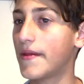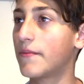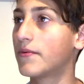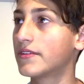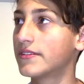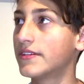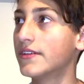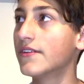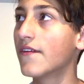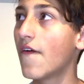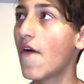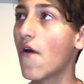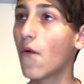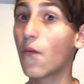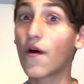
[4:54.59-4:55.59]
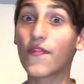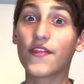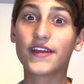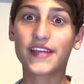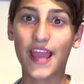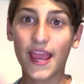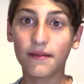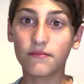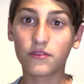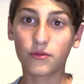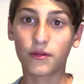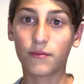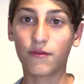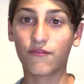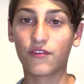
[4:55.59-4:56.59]
It wasn't one that came to
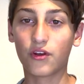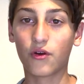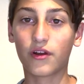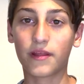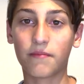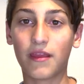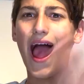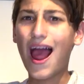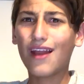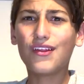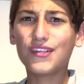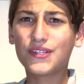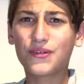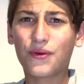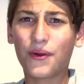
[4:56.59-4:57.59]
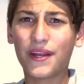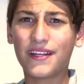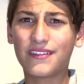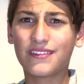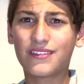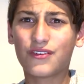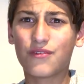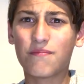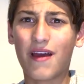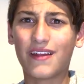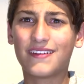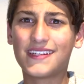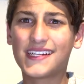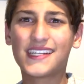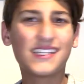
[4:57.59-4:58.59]
him, if you know what I mean. How does Credence do
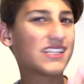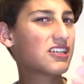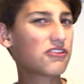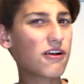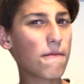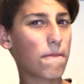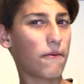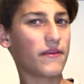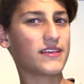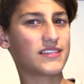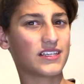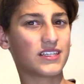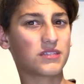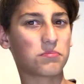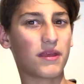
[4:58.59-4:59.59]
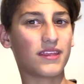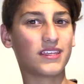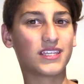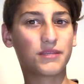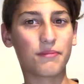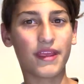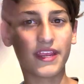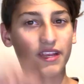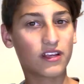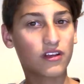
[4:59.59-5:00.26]
magic? Can someone please explain this to me?